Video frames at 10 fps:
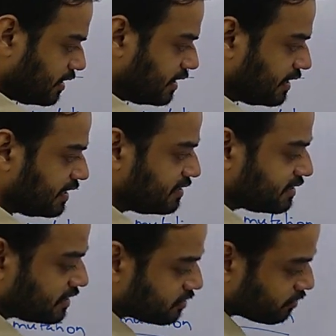the green
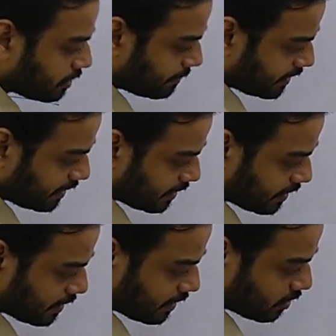genes will
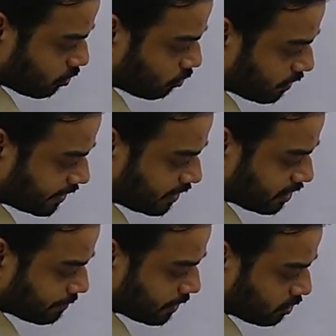be over
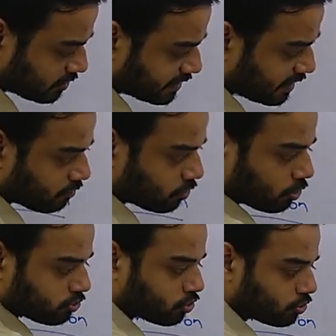here because they have
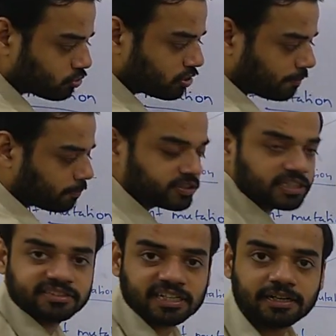crossed on to the
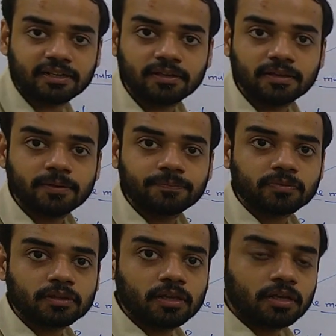opposite side.
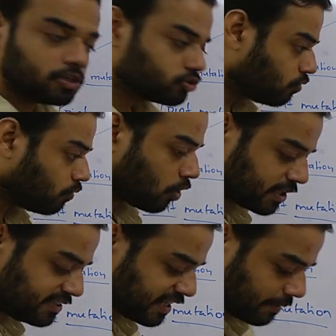So what
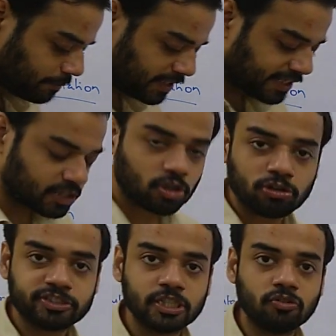is happening in
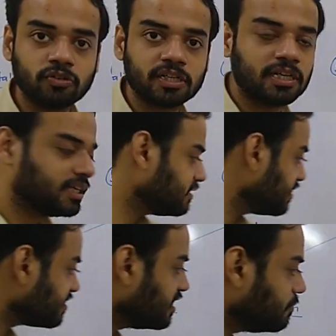crossing over?
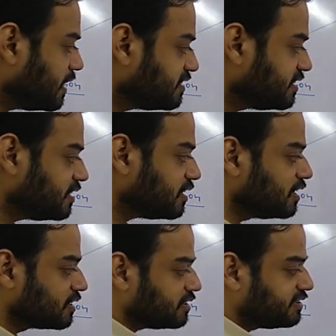Just
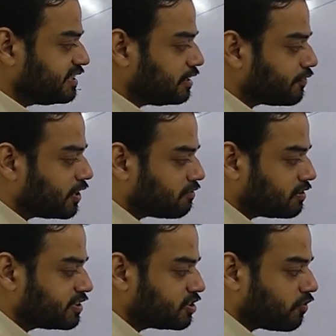imagine the gene
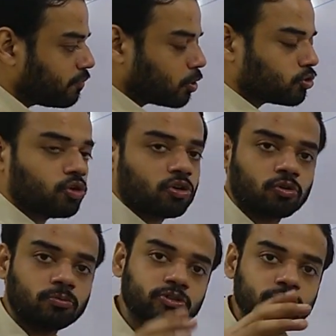frequency of both the
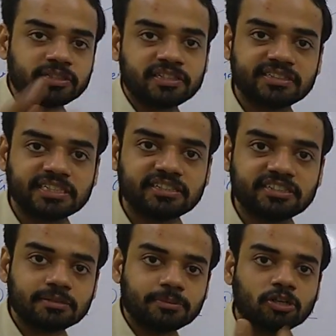chromosomes is
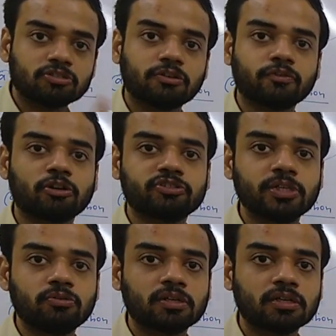changing because of
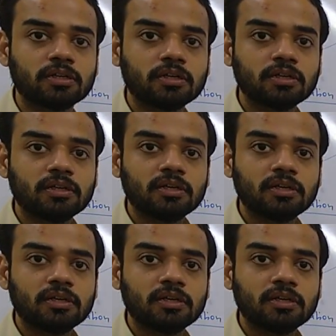crossing over.